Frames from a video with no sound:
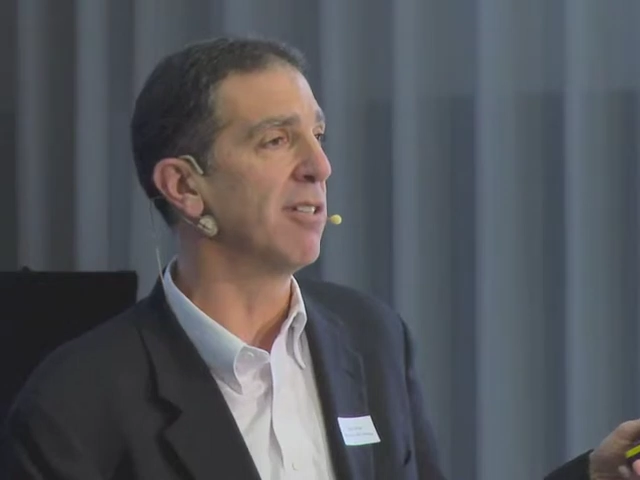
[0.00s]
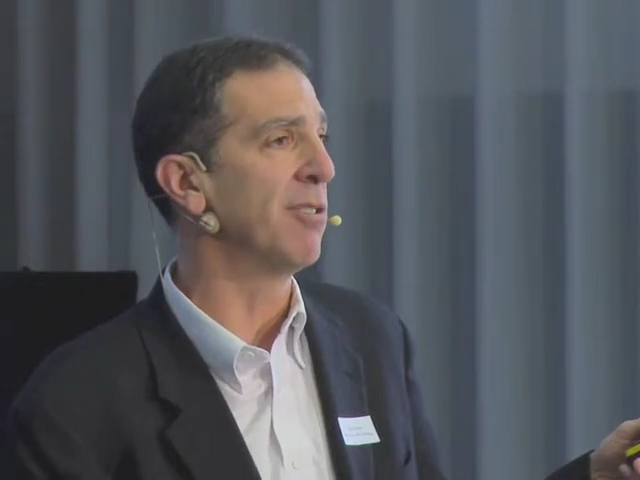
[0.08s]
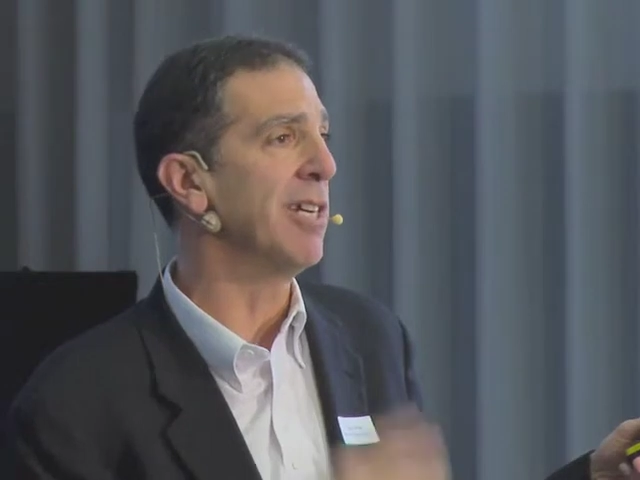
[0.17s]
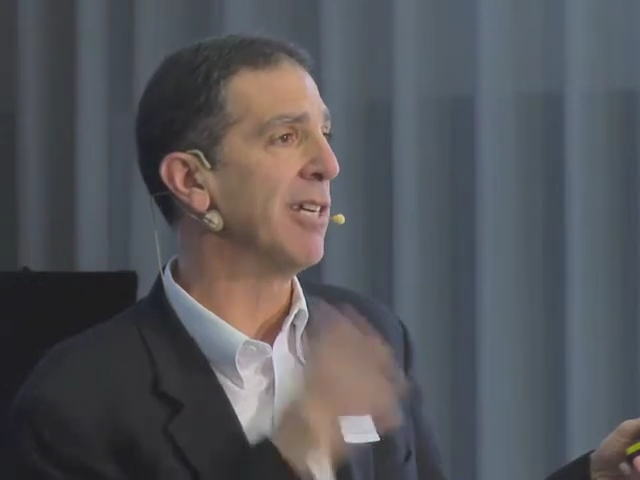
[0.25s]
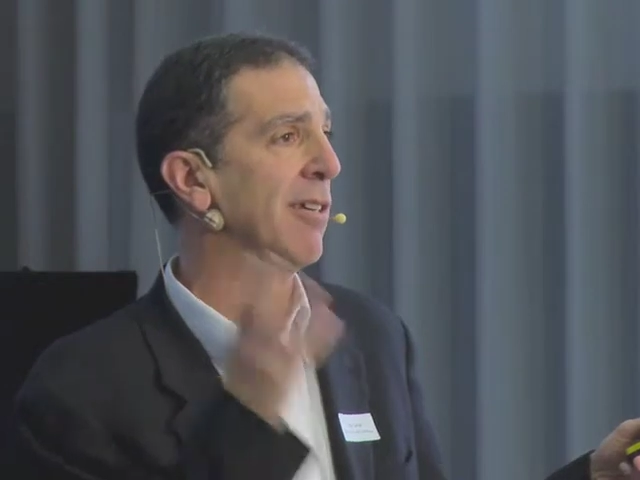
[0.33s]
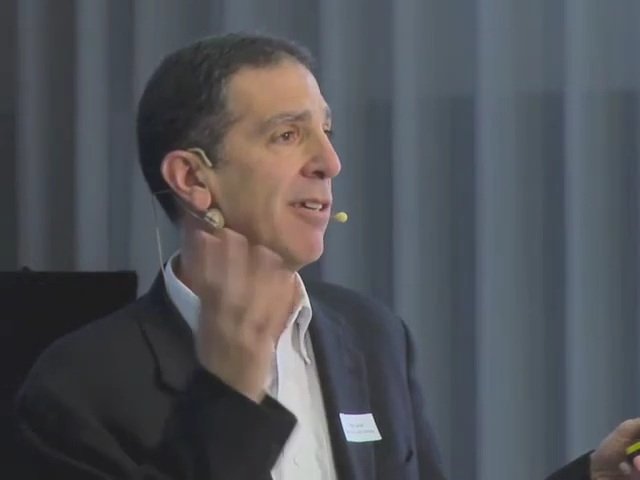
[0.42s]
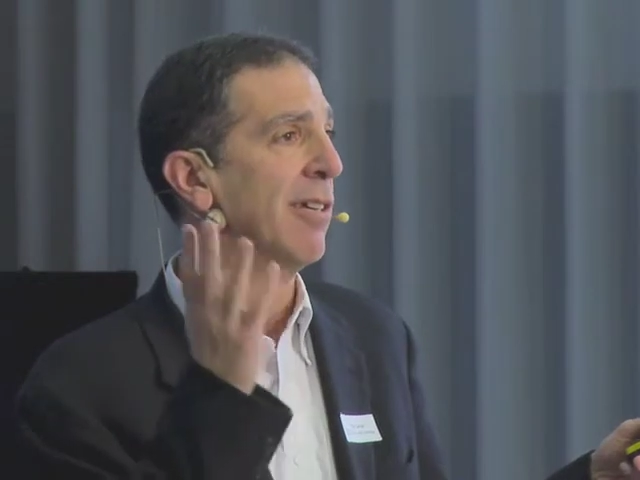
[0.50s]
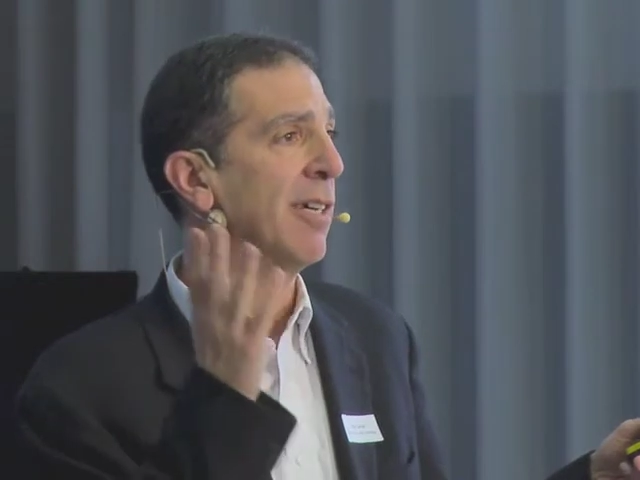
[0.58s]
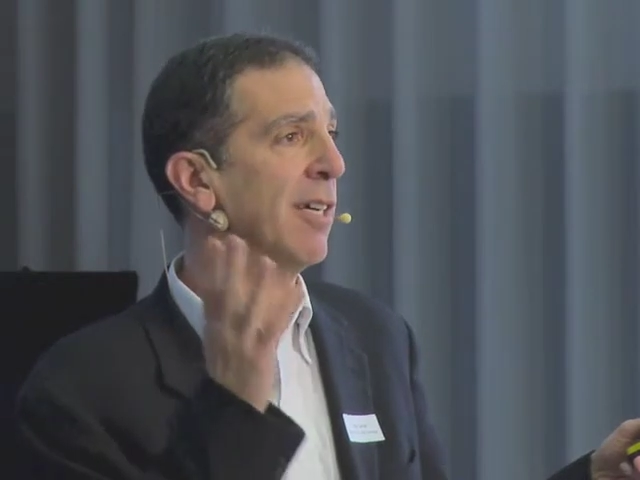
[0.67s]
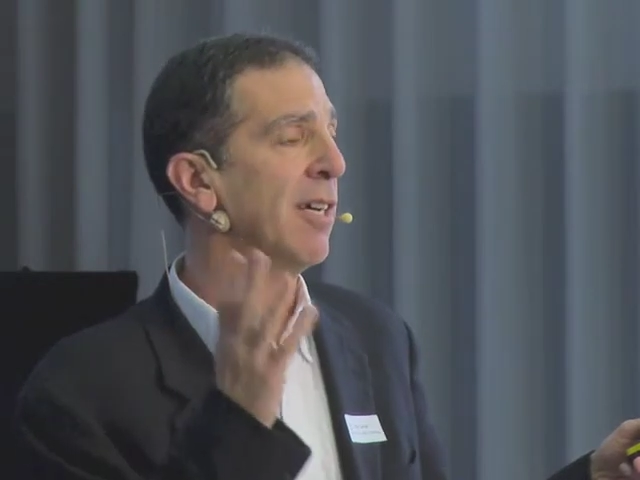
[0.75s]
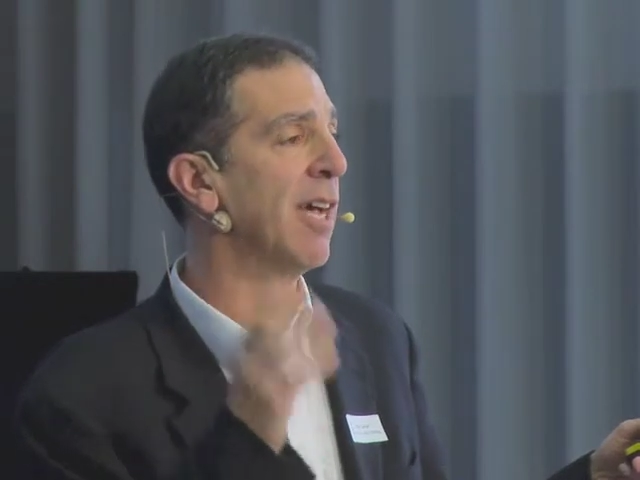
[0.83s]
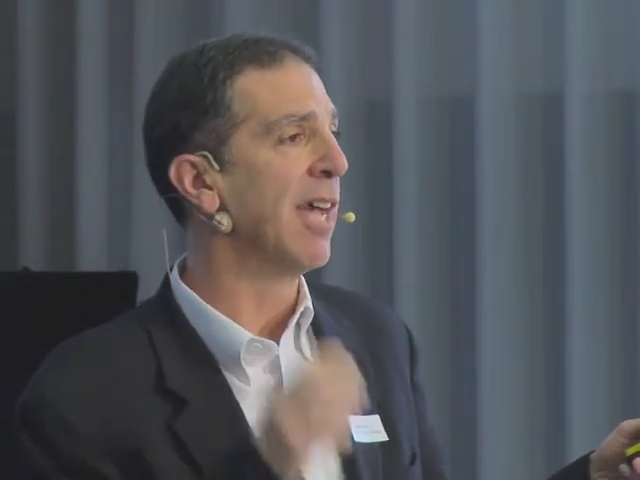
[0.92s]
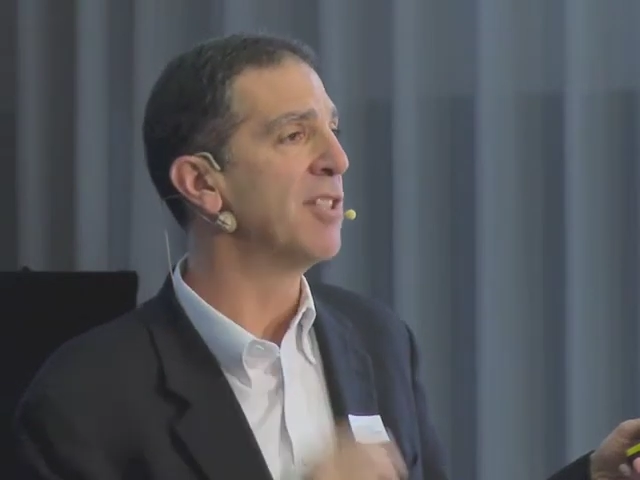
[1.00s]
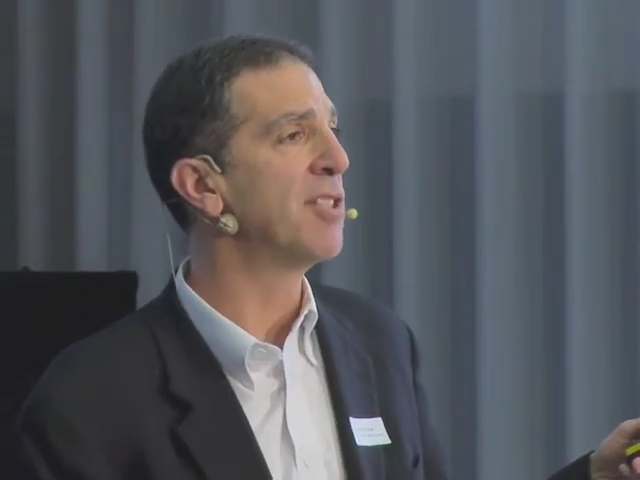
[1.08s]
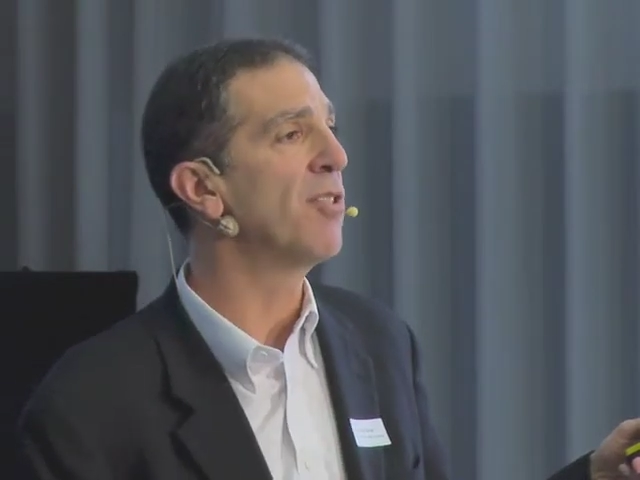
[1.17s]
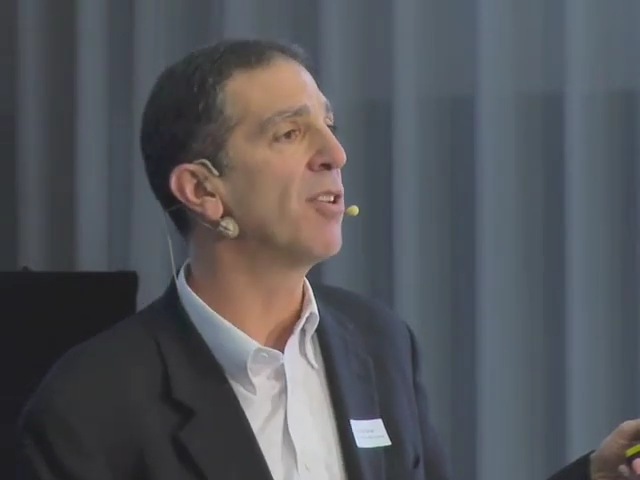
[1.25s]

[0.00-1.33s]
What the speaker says: you drink. And so